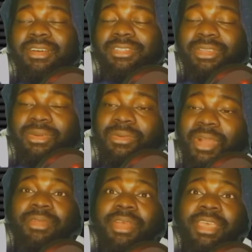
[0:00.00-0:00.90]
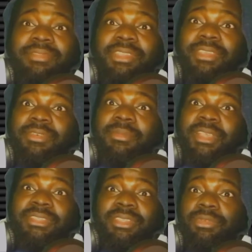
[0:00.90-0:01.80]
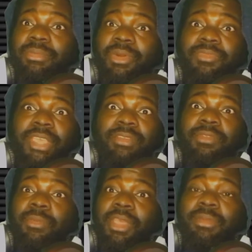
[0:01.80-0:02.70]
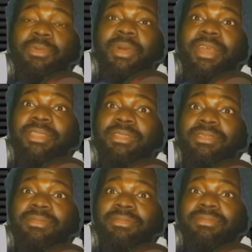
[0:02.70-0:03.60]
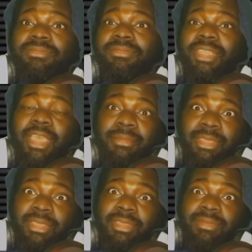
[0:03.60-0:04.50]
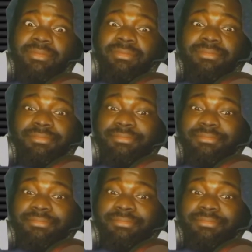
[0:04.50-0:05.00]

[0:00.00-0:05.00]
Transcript: And also, why do I have to give up my seat if we're both able-bodied? I mean,